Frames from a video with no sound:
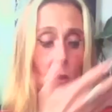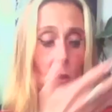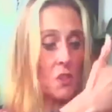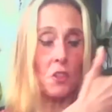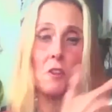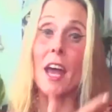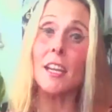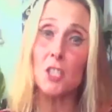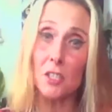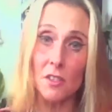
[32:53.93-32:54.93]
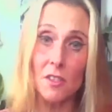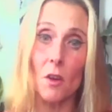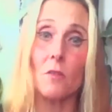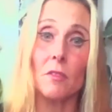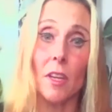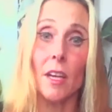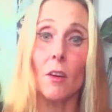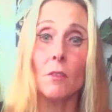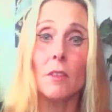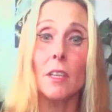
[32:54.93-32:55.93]
scratches
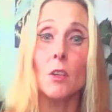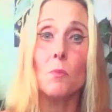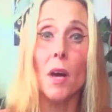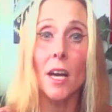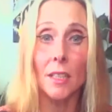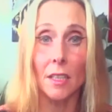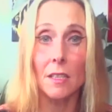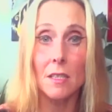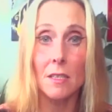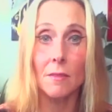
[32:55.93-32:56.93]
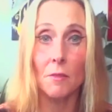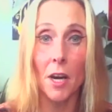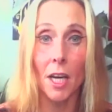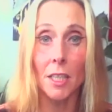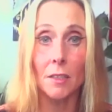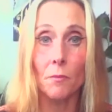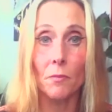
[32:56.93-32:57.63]
on their bodies, right?